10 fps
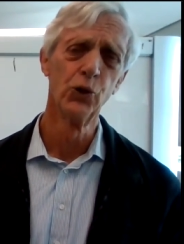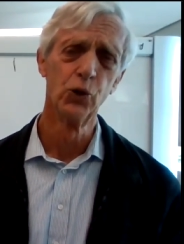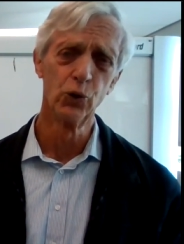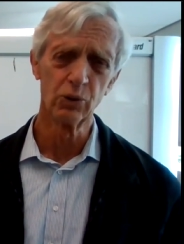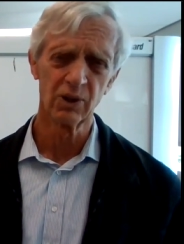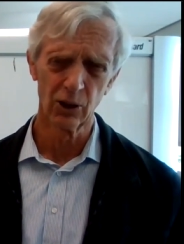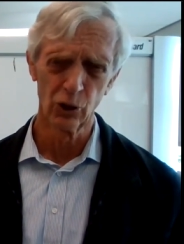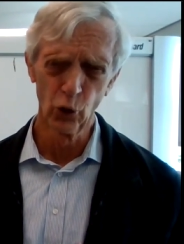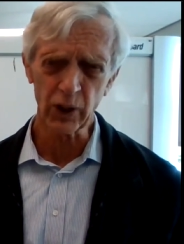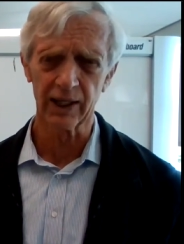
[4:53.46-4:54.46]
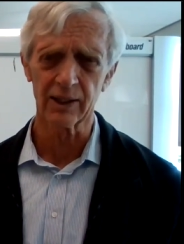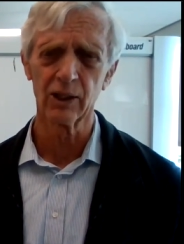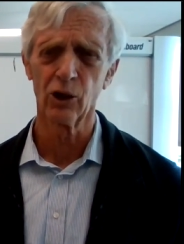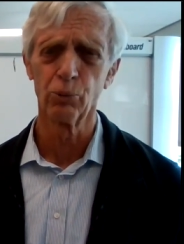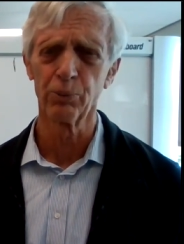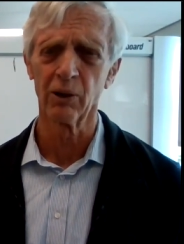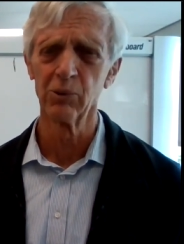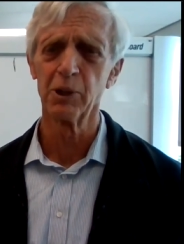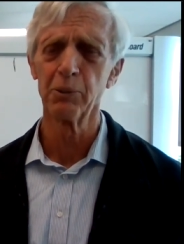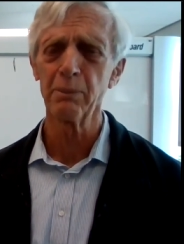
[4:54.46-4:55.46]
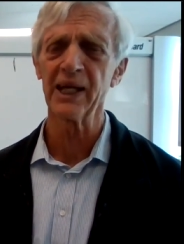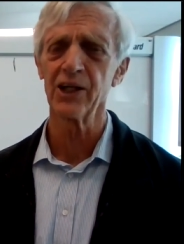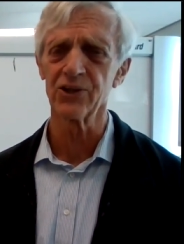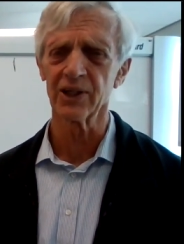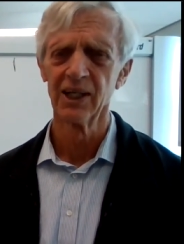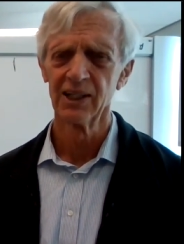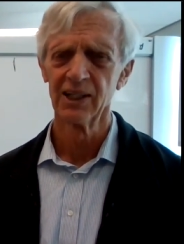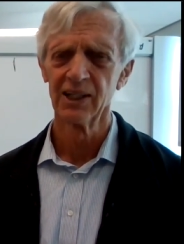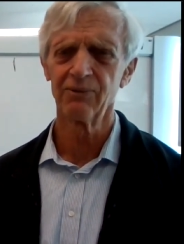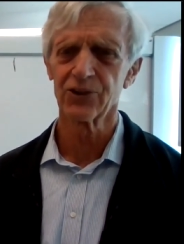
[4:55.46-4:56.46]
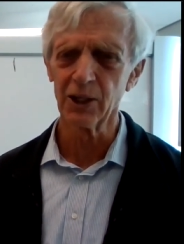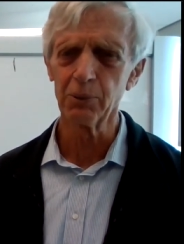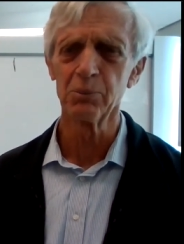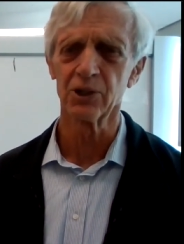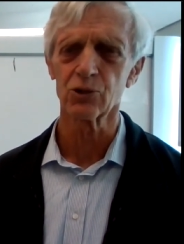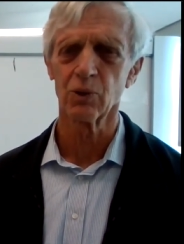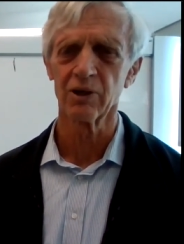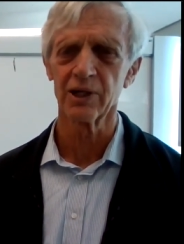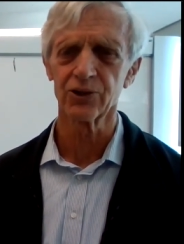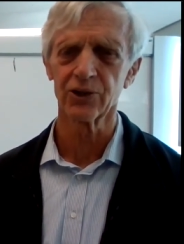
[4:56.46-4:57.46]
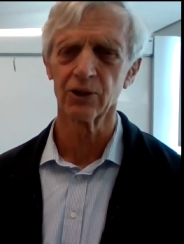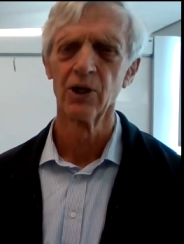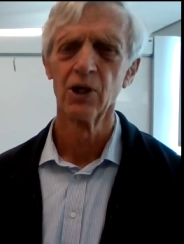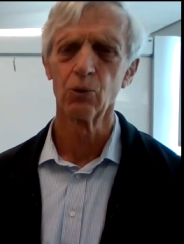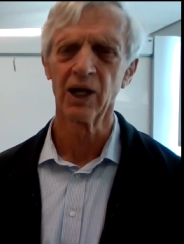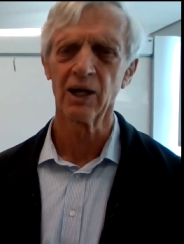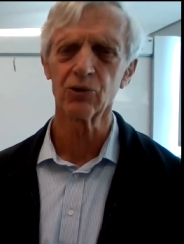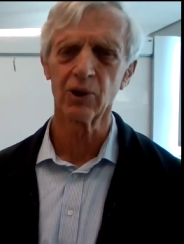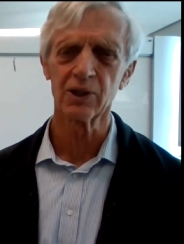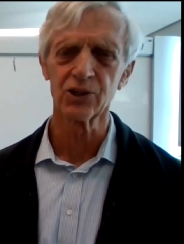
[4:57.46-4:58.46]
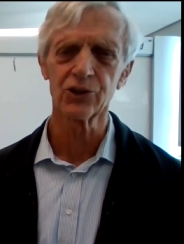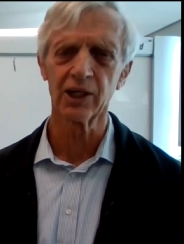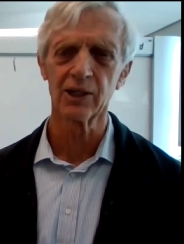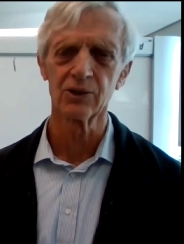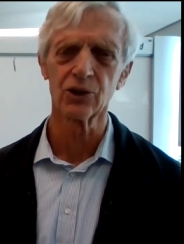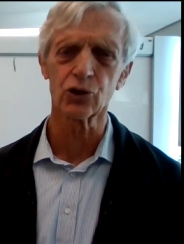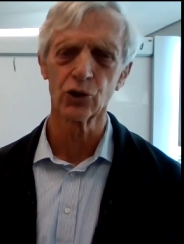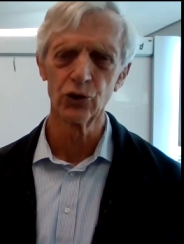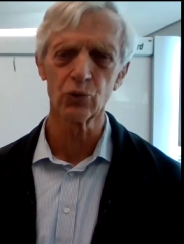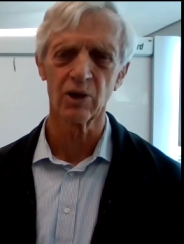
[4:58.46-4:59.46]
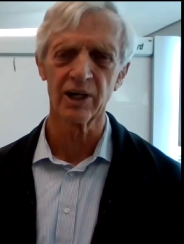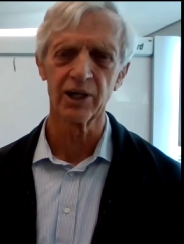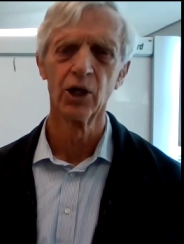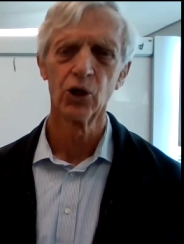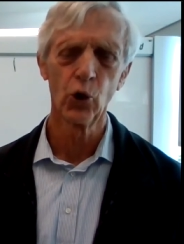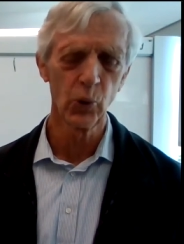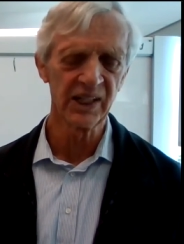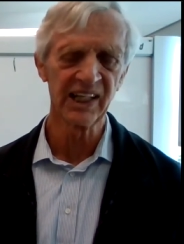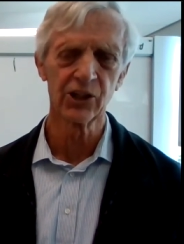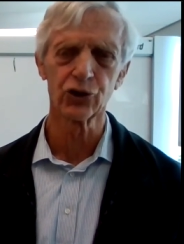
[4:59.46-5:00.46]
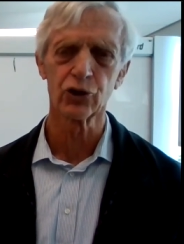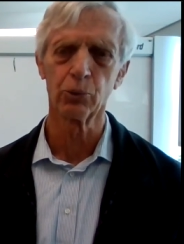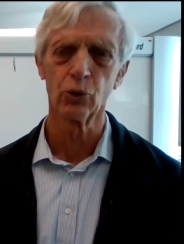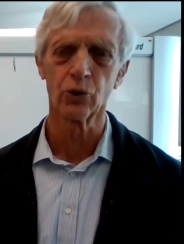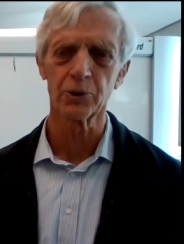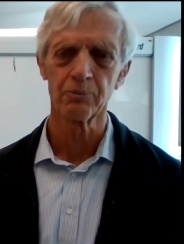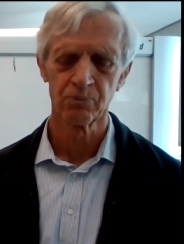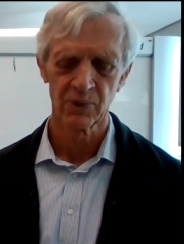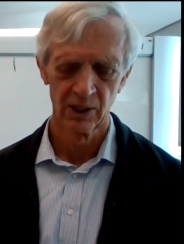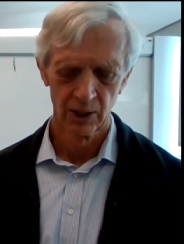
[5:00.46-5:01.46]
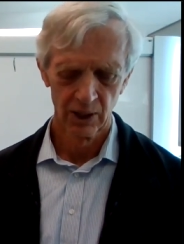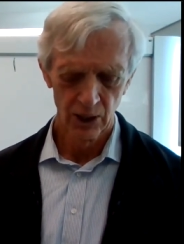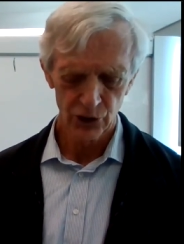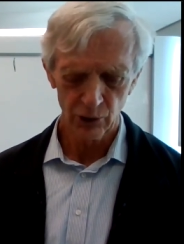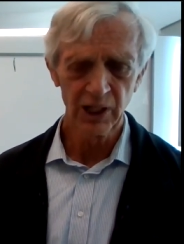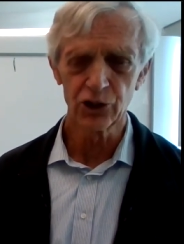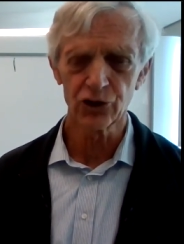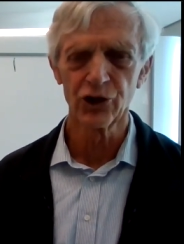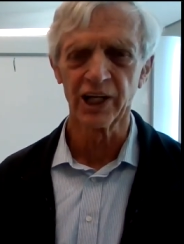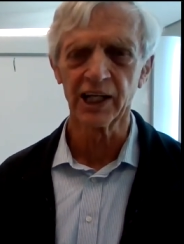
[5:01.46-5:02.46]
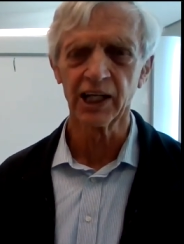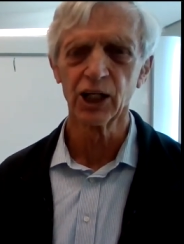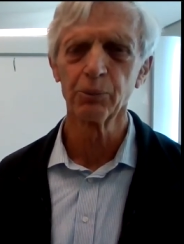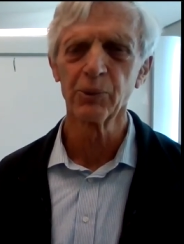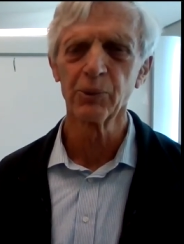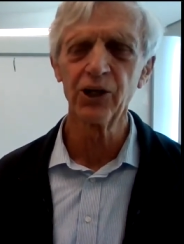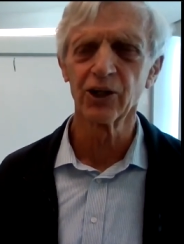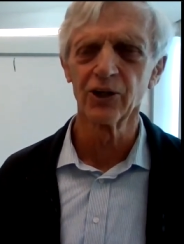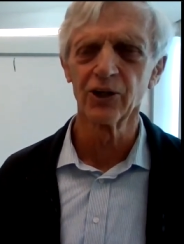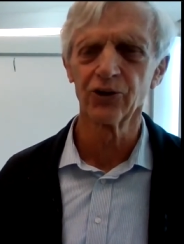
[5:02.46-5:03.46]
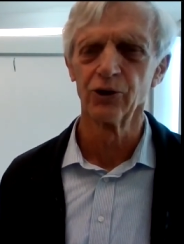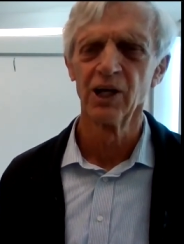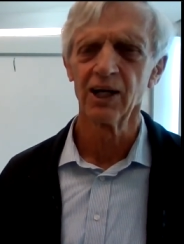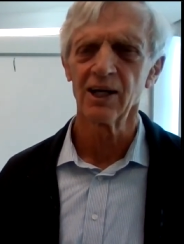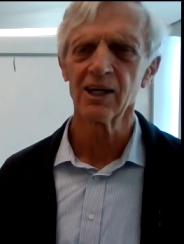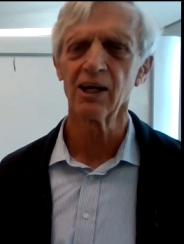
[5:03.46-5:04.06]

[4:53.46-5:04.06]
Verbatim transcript: to look at the whole problem and manage it if it's them that's worried. So we have to understand just who's worried, who we need to support. So in history taking, I'm going to go through